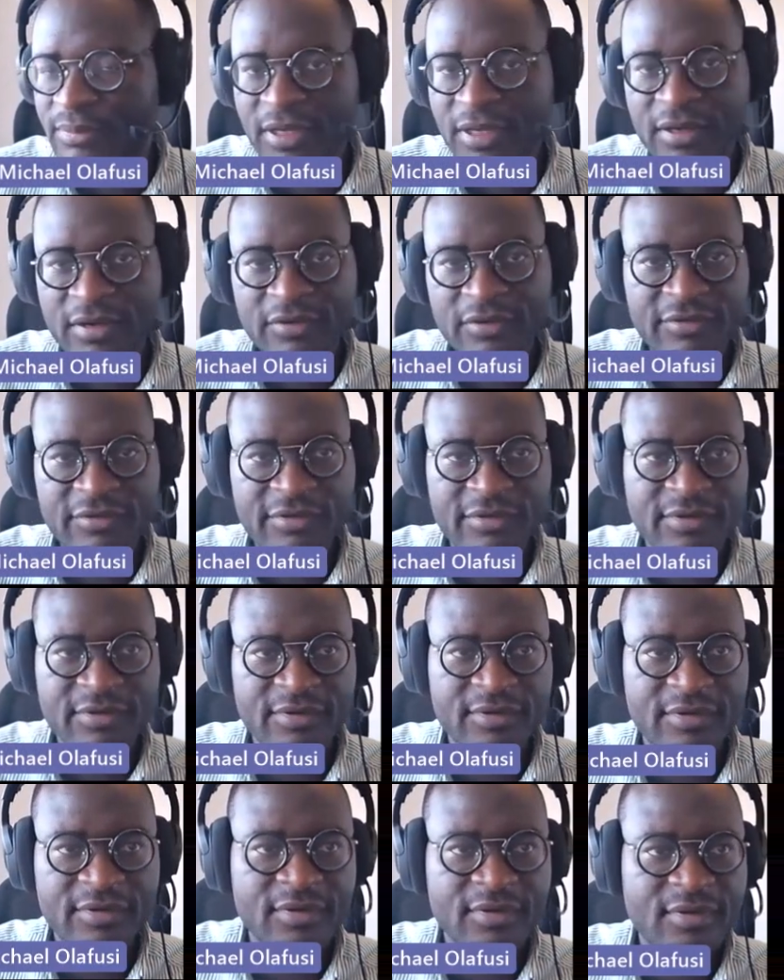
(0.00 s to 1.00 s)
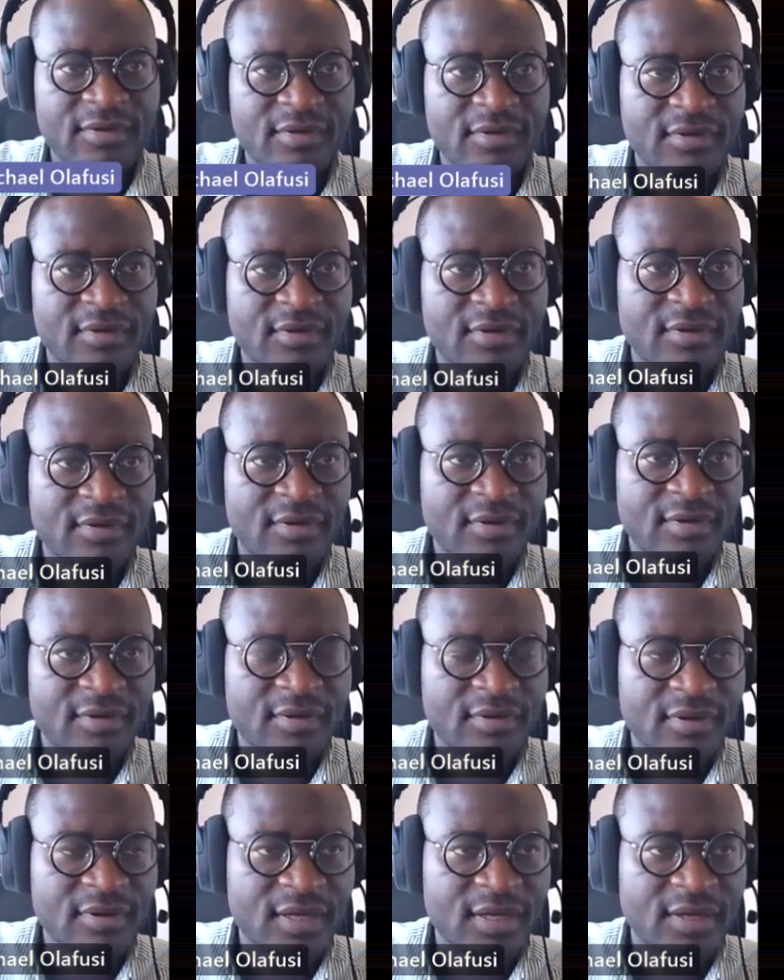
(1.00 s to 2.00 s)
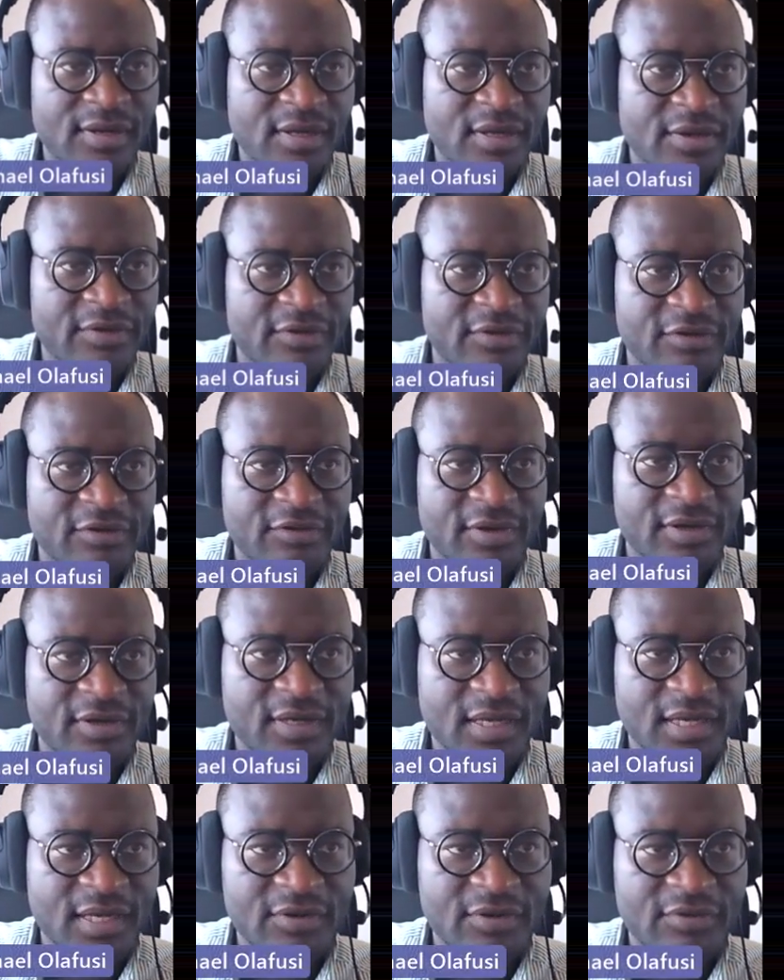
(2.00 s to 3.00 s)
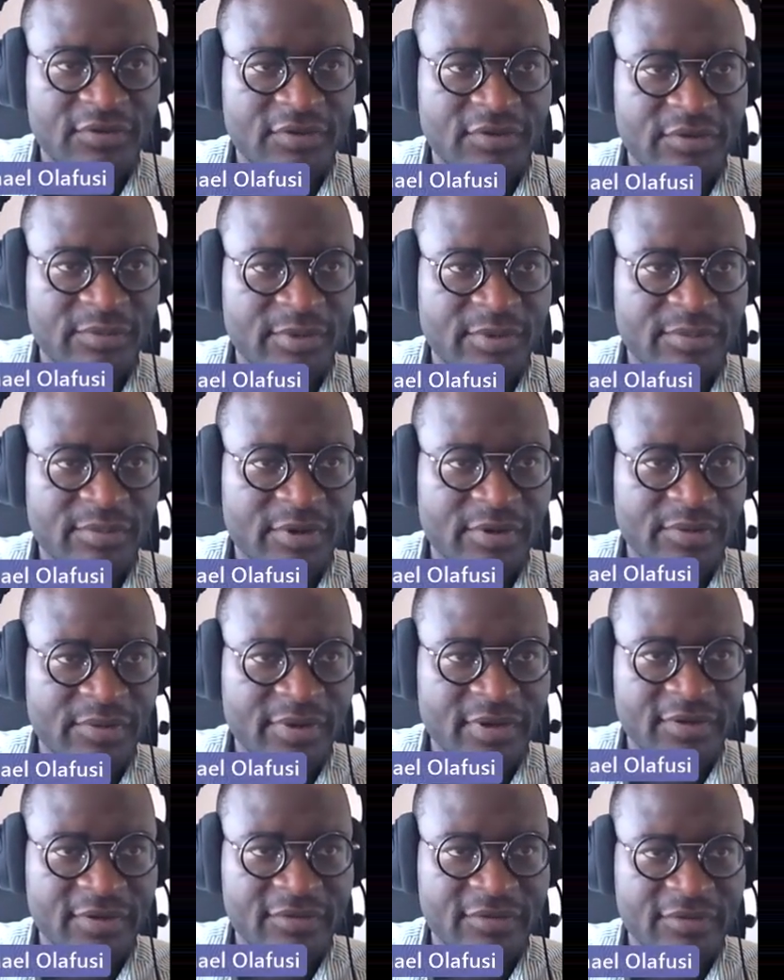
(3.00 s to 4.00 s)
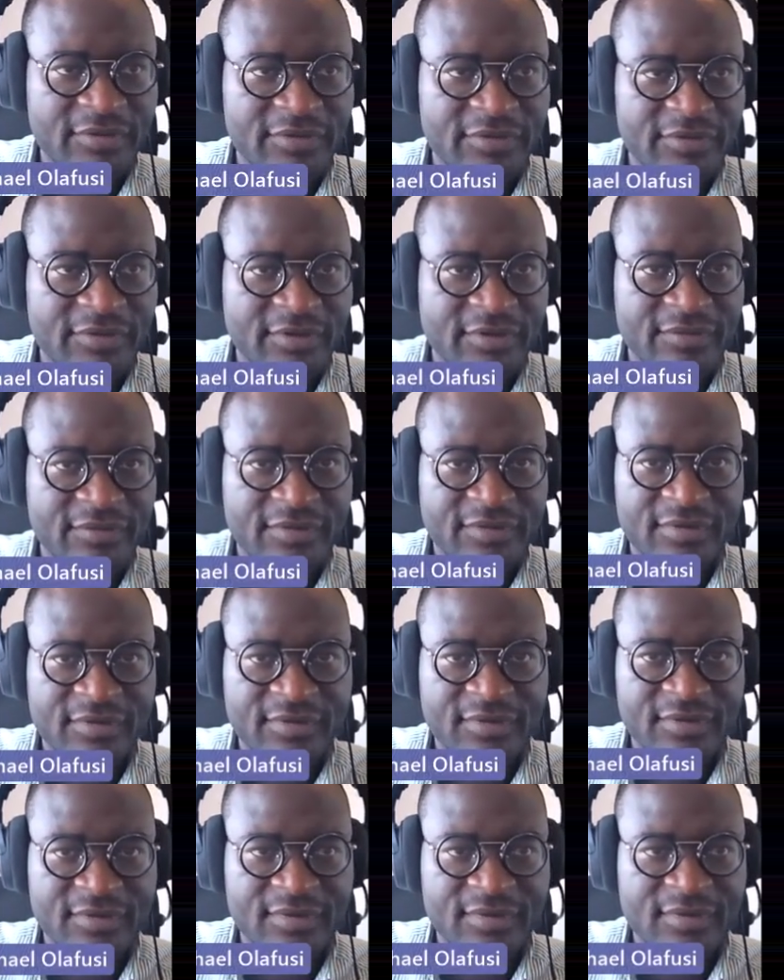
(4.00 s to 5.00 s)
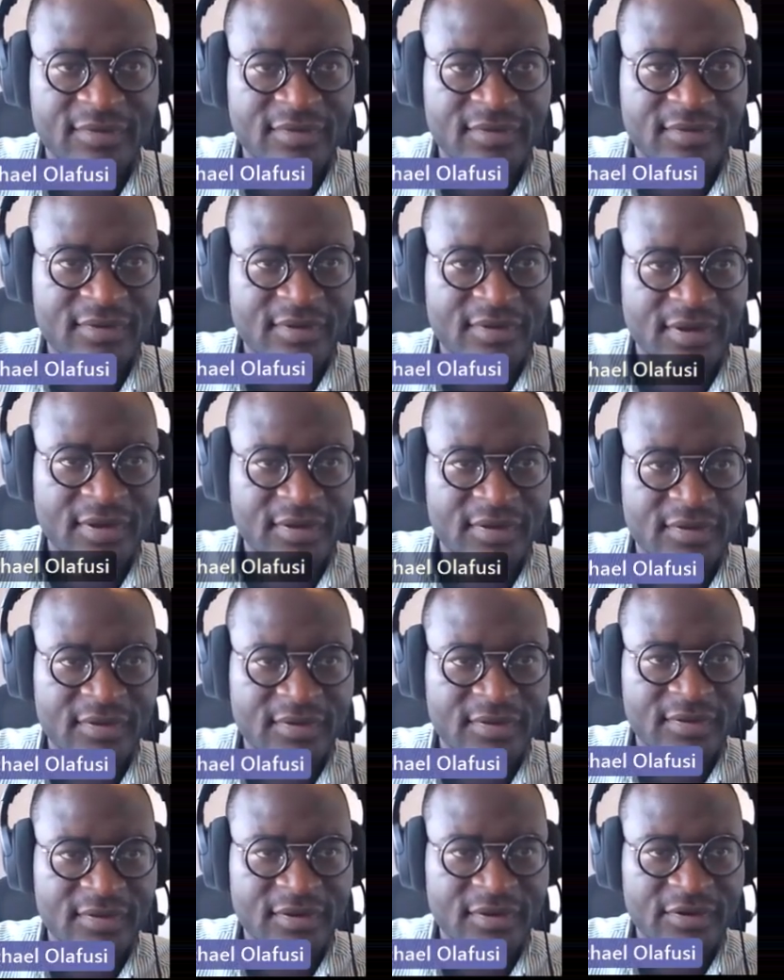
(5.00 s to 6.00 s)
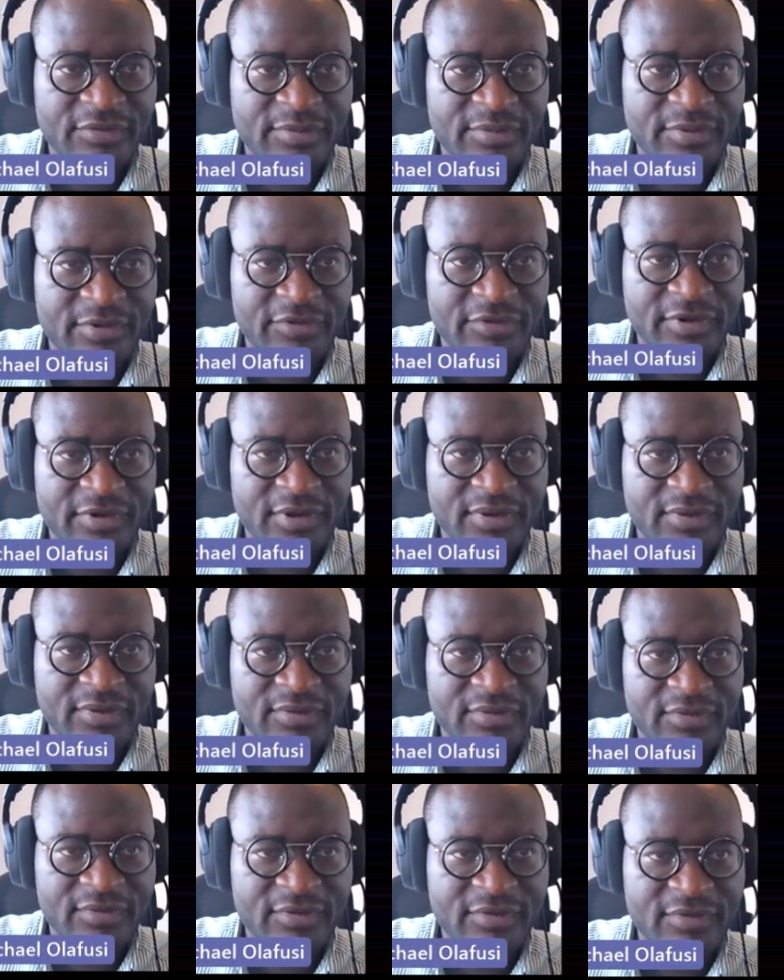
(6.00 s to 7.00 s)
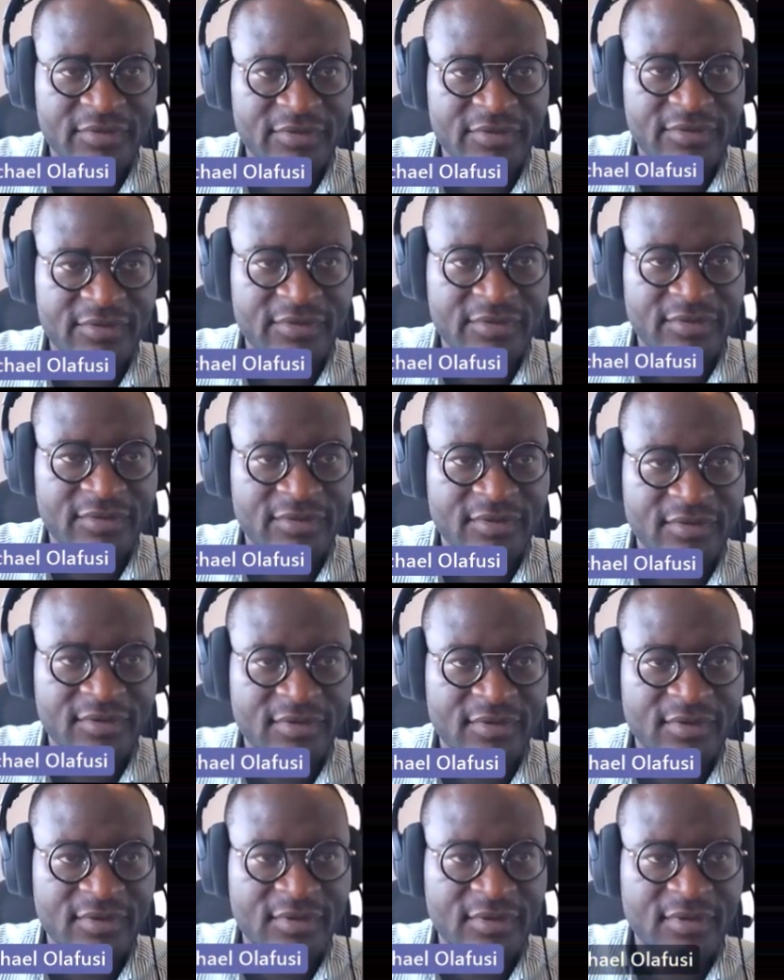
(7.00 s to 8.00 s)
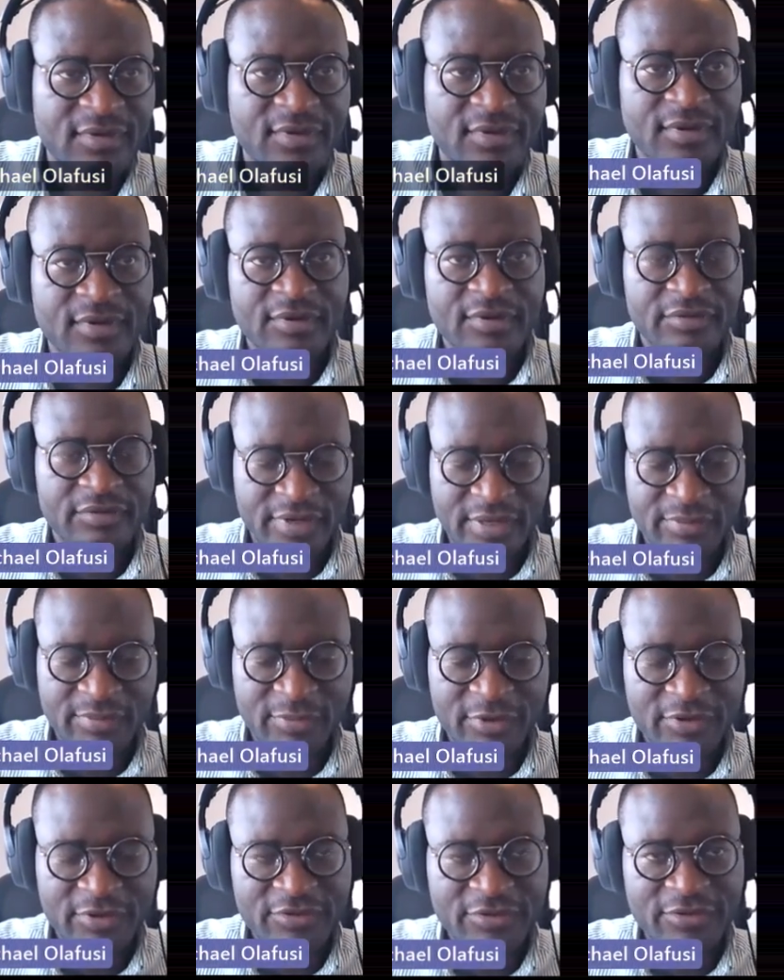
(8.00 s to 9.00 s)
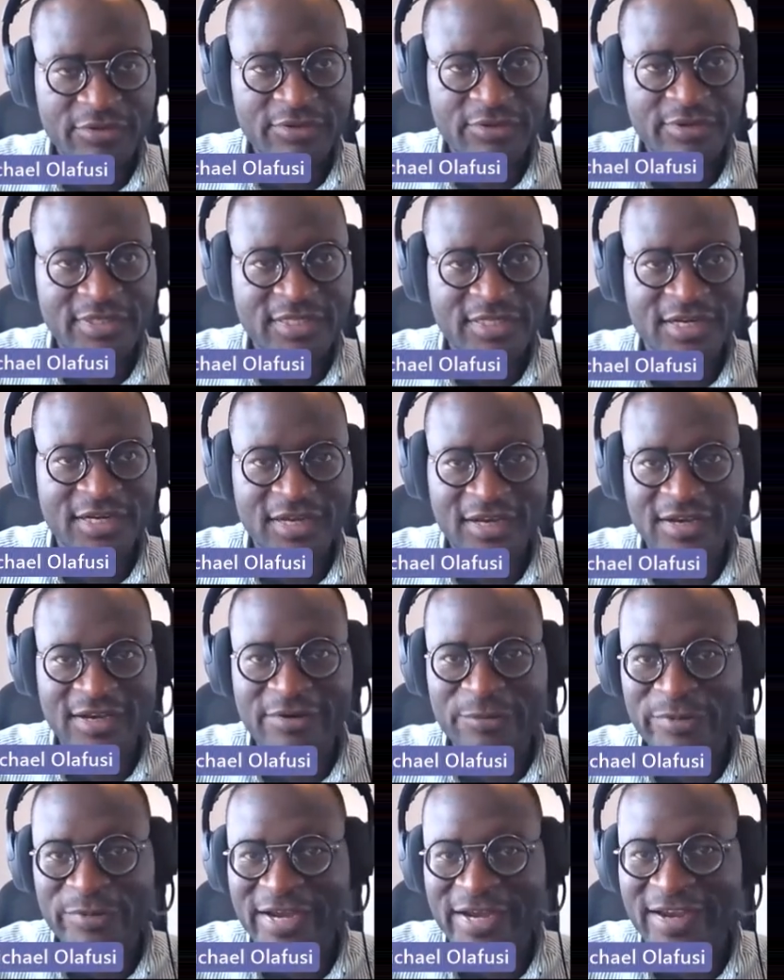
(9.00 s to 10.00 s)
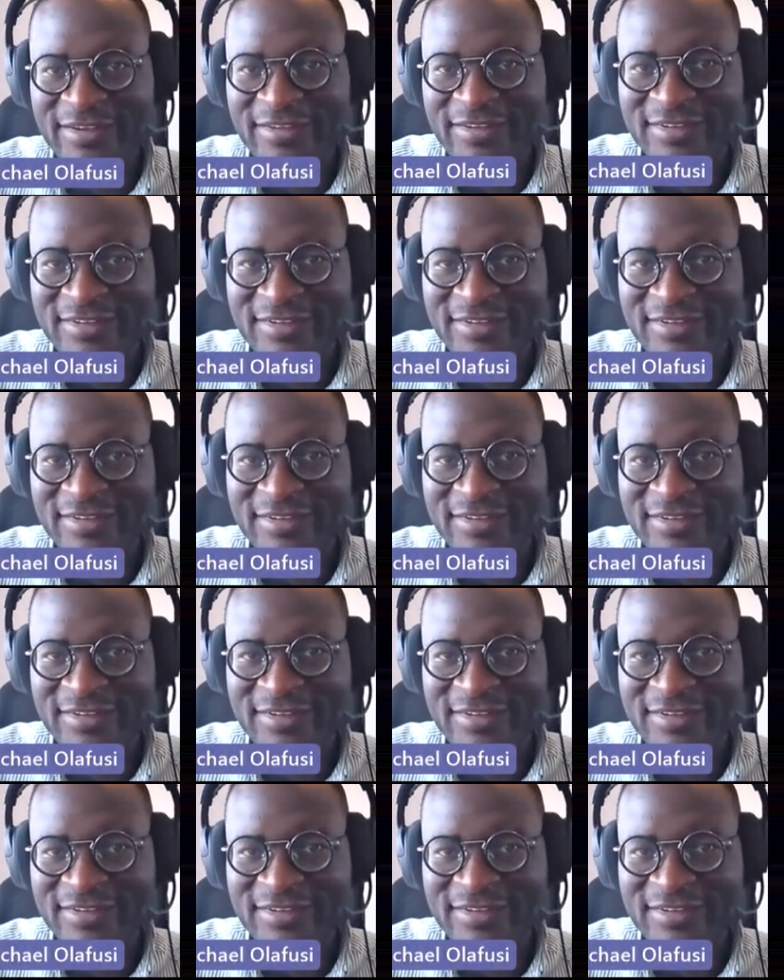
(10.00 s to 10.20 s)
image. Now that's the trick. Now I need to remember where this thing saved. I didn't take special notice. So let me just check where